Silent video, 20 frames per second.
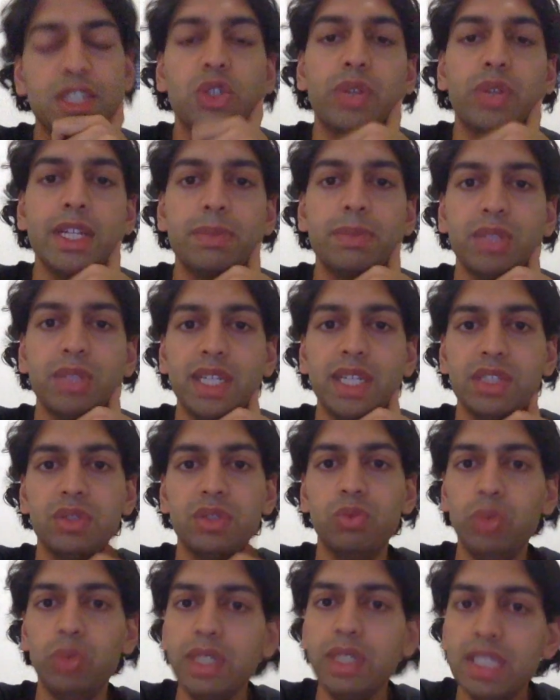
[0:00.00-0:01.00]
transportation
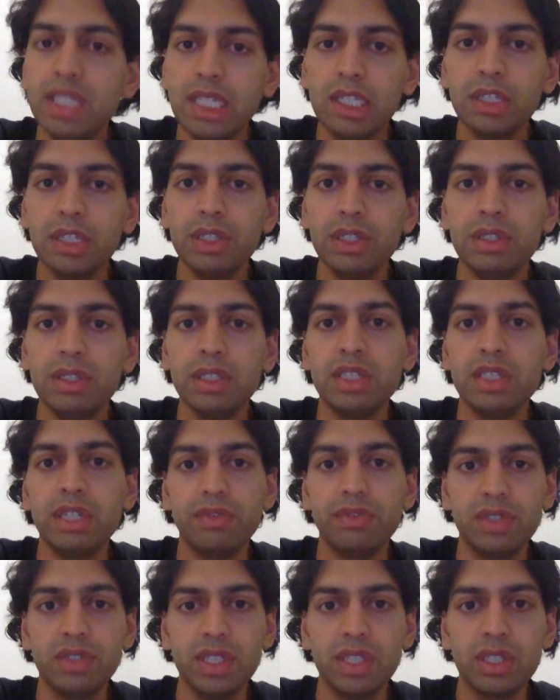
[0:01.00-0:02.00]
is really good in
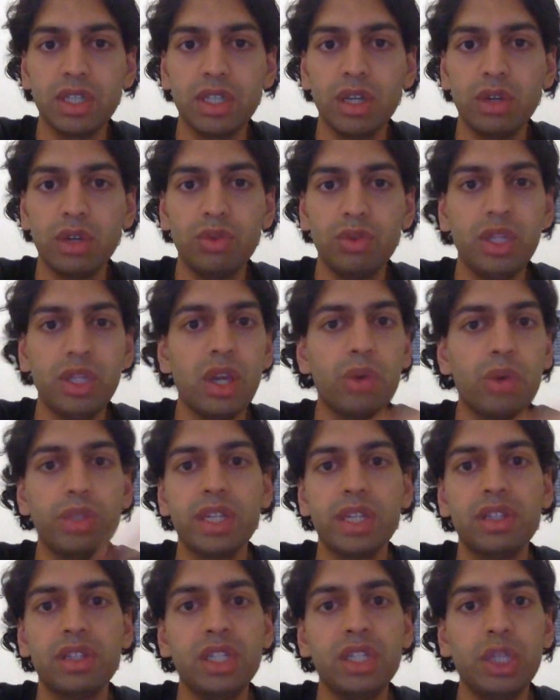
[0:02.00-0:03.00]
San Francisco. The
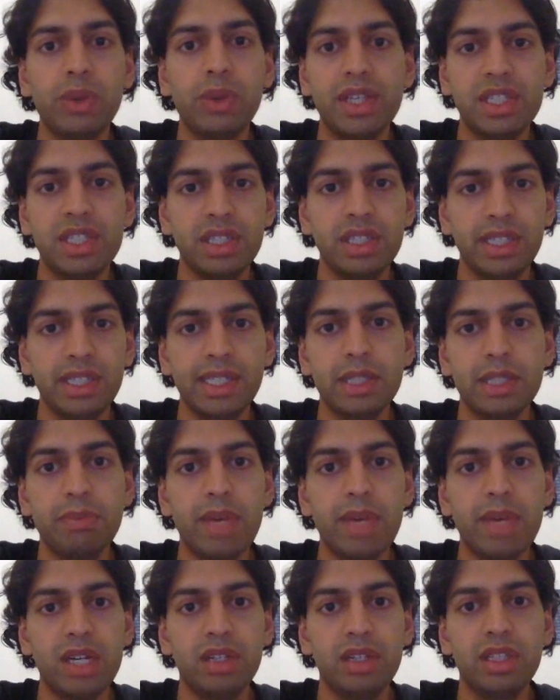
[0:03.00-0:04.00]
only other U.S. city that's
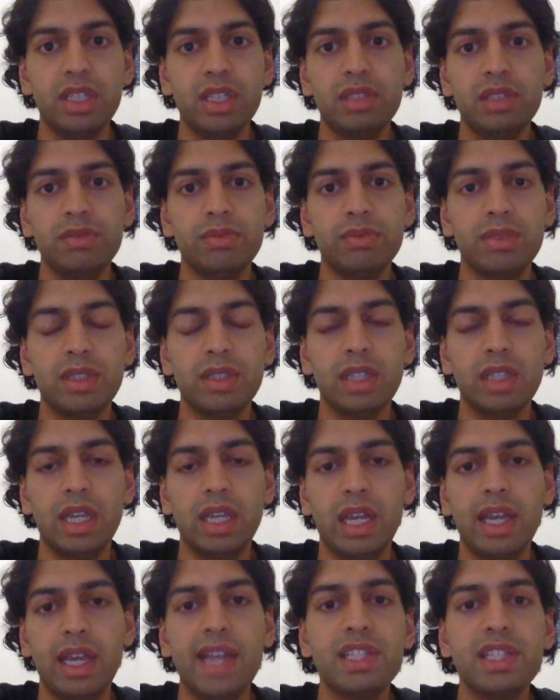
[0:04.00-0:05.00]
better than
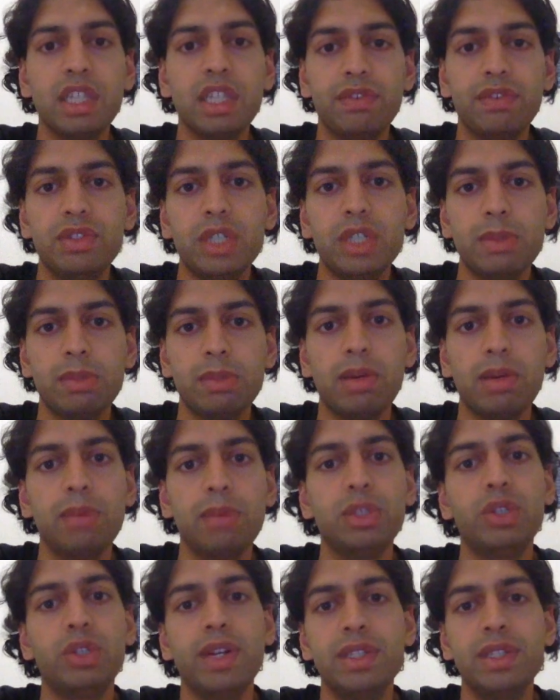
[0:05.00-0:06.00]
SF in terms of
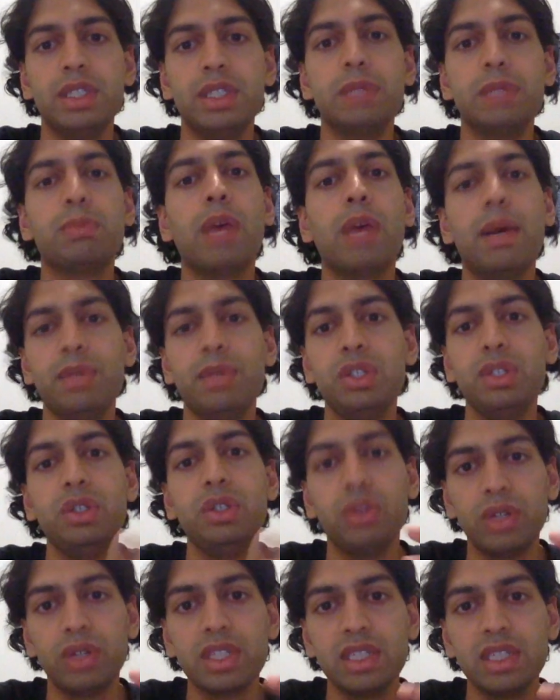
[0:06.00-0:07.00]
public transit is probably New
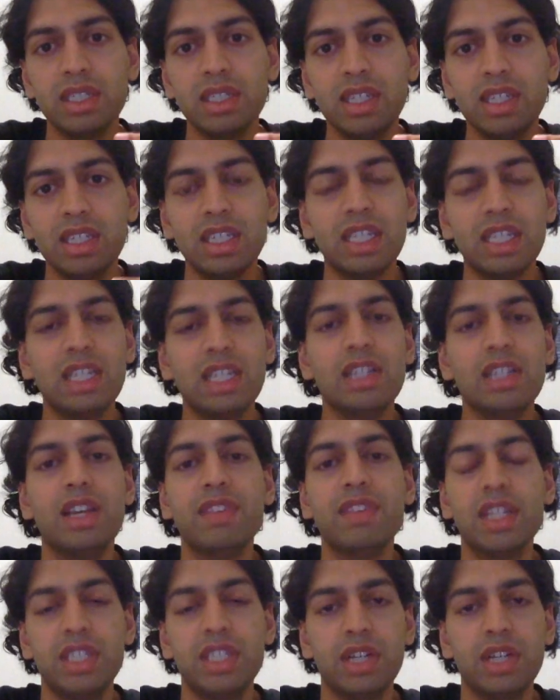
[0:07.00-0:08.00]
York City,
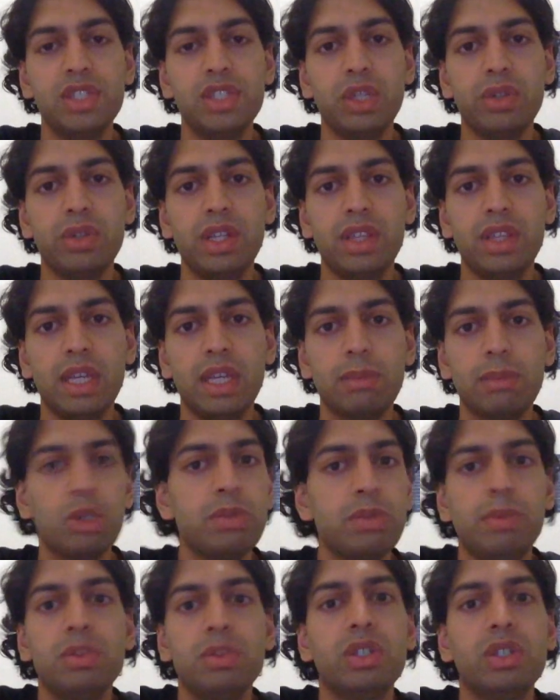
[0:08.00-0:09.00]
if that tells you anything.
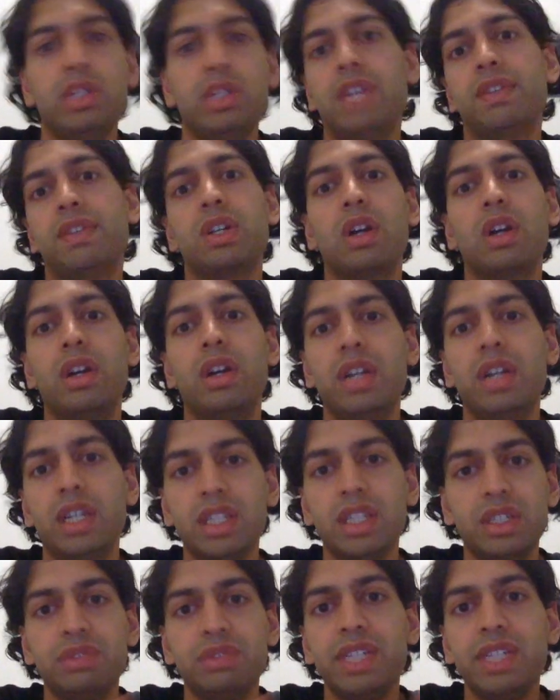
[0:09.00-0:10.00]
Most people don't have a car here.
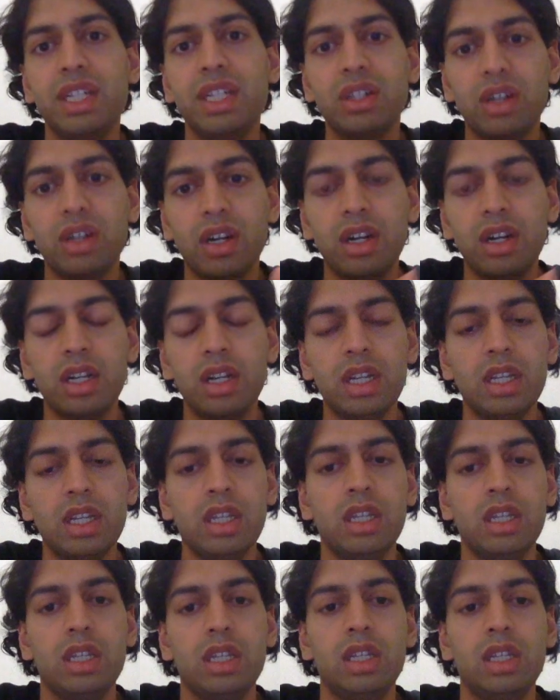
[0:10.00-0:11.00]
They don't need a car.
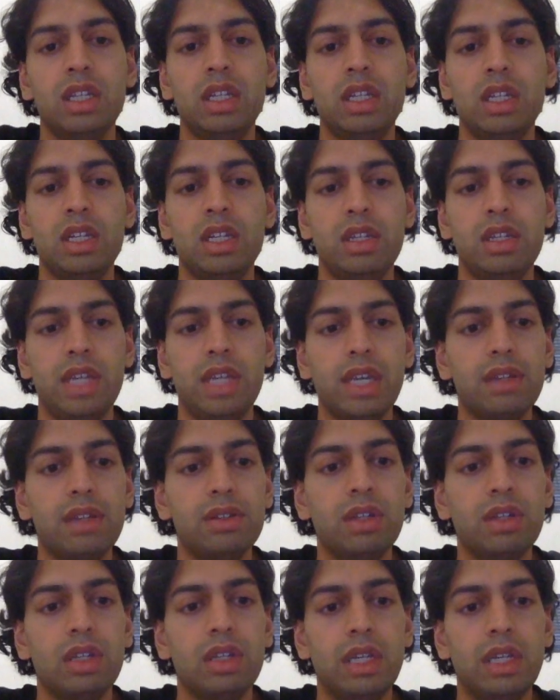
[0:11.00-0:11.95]
Yeah.